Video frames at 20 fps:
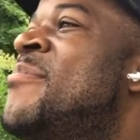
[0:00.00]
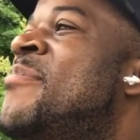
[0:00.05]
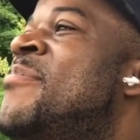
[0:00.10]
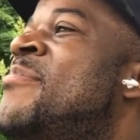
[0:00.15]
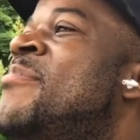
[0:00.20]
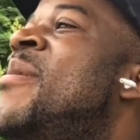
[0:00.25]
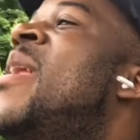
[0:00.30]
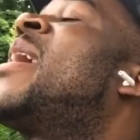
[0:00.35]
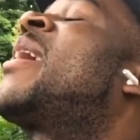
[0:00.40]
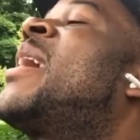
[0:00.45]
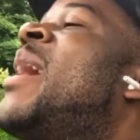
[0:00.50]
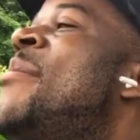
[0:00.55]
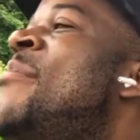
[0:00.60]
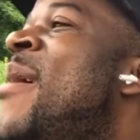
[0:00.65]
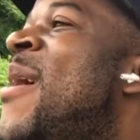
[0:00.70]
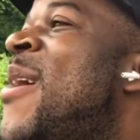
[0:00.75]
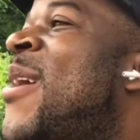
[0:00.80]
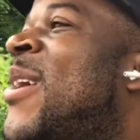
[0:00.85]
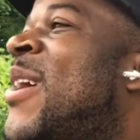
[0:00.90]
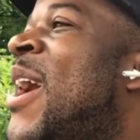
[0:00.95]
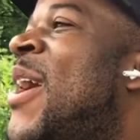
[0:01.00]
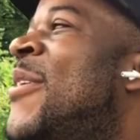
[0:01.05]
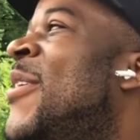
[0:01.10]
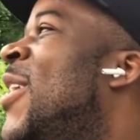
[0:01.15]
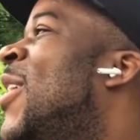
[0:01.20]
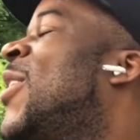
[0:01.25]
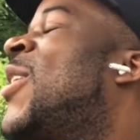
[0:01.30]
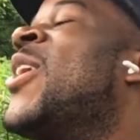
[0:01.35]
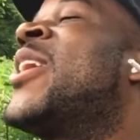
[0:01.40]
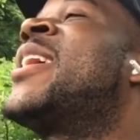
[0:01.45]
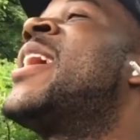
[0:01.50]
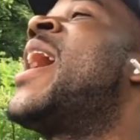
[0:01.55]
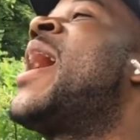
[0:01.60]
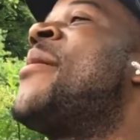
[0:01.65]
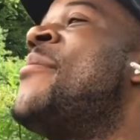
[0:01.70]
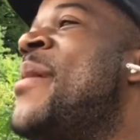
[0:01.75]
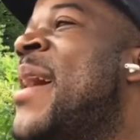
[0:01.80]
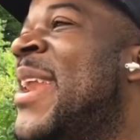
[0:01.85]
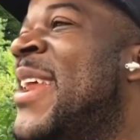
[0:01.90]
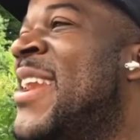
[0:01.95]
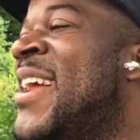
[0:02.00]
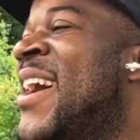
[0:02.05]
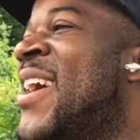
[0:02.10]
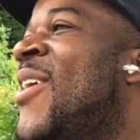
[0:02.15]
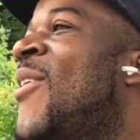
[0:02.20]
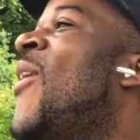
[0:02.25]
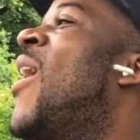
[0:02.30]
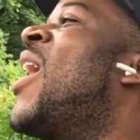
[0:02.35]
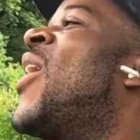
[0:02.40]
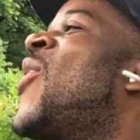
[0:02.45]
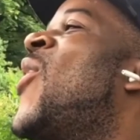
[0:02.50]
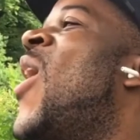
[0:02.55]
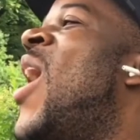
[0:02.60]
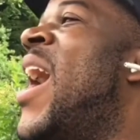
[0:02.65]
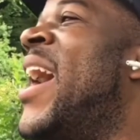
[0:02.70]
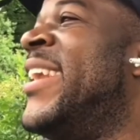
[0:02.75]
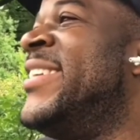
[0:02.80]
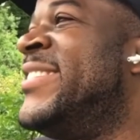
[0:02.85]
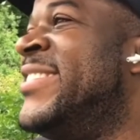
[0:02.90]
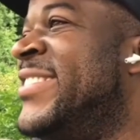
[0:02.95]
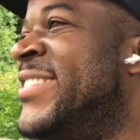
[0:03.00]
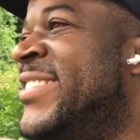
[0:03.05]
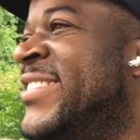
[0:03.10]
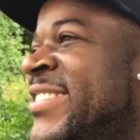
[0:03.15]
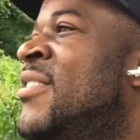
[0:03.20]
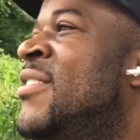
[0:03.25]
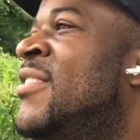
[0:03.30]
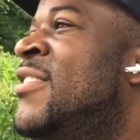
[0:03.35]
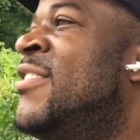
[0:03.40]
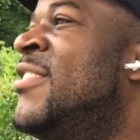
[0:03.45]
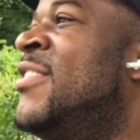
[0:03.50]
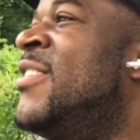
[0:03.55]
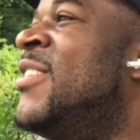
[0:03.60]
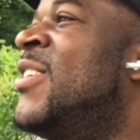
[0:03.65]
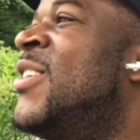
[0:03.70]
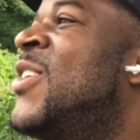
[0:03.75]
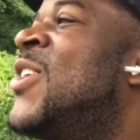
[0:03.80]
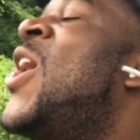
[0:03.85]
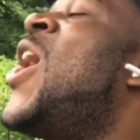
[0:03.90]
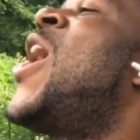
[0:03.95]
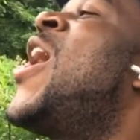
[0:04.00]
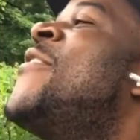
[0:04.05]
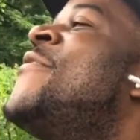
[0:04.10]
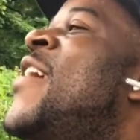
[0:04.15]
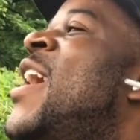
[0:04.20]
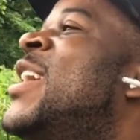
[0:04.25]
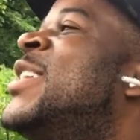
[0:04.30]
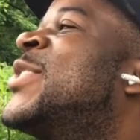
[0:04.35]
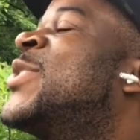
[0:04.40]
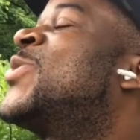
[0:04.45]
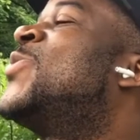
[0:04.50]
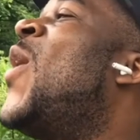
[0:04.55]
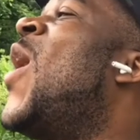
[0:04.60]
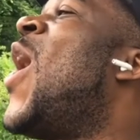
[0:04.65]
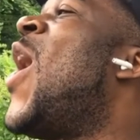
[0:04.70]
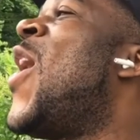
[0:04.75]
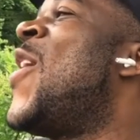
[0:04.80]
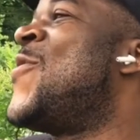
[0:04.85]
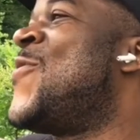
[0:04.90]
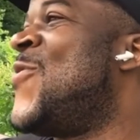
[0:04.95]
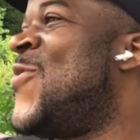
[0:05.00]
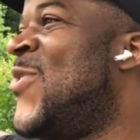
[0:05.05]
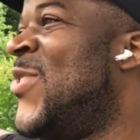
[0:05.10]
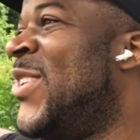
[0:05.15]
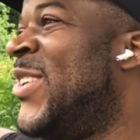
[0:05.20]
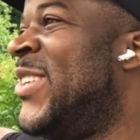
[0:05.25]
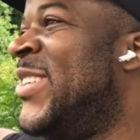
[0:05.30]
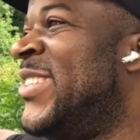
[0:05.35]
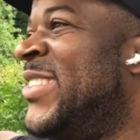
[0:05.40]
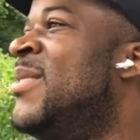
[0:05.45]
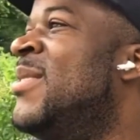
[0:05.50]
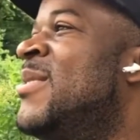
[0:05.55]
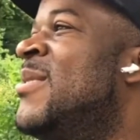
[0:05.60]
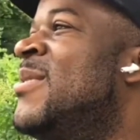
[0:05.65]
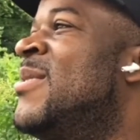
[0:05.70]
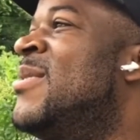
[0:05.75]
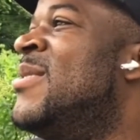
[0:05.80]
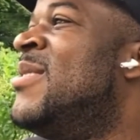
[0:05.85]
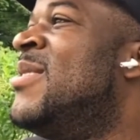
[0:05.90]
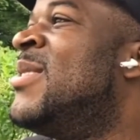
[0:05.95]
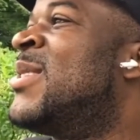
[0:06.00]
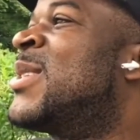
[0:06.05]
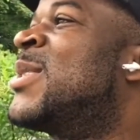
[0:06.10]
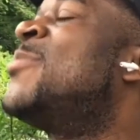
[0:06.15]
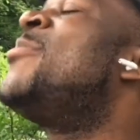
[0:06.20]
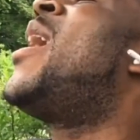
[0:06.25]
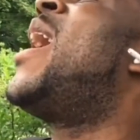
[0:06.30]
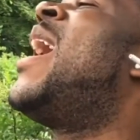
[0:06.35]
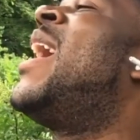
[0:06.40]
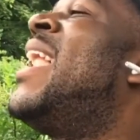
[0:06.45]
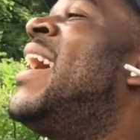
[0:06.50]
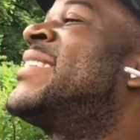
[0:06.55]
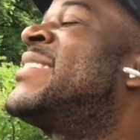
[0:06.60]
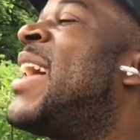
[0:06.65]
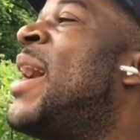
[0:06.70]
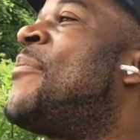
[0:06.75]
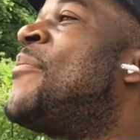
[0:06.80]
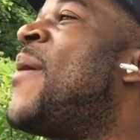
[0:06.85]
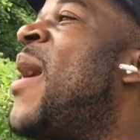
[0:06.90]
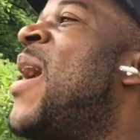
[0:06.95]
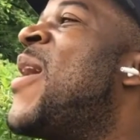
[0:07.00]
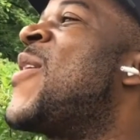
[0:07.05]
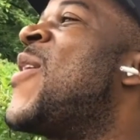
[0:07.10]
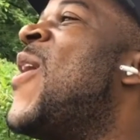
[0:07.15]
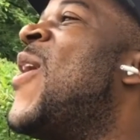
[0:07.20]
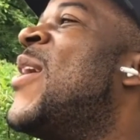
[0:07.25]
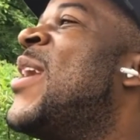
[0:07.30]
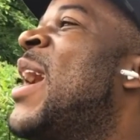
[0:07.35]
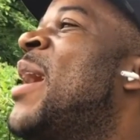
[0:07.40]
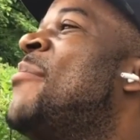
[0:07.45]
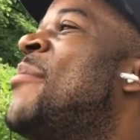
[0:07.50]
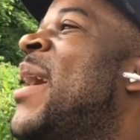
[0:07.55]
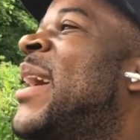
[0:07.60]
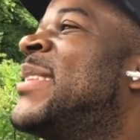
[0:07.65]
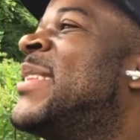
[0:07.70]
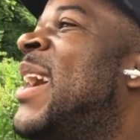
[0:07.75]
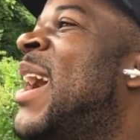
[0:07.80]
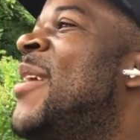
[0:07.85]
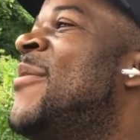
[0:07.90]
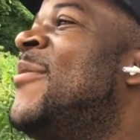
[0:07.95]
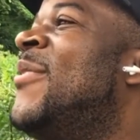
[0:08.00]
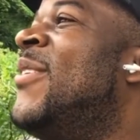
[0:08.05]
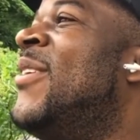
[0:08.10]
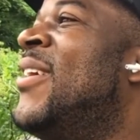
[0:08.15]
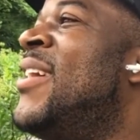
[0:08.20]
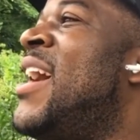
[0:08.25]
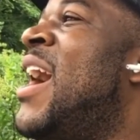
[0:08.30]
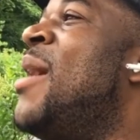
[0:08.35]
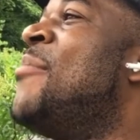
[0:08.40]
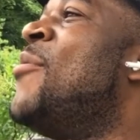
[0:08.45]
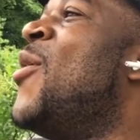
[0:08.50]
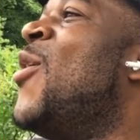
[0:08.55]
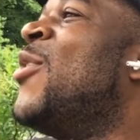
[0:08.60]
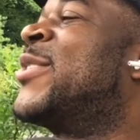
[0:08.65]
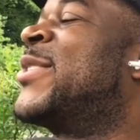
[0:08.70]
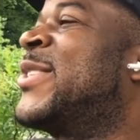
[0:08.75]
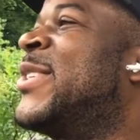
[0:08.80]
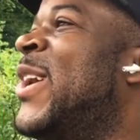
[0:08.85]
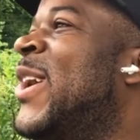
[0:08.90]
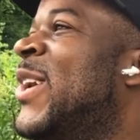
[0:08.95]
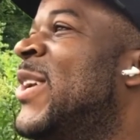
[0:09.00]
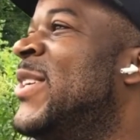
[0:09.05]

Black American, you look a Caribbean in here. What go on? Curve and swerve. Smaller top and round bottom. Yeah, most so.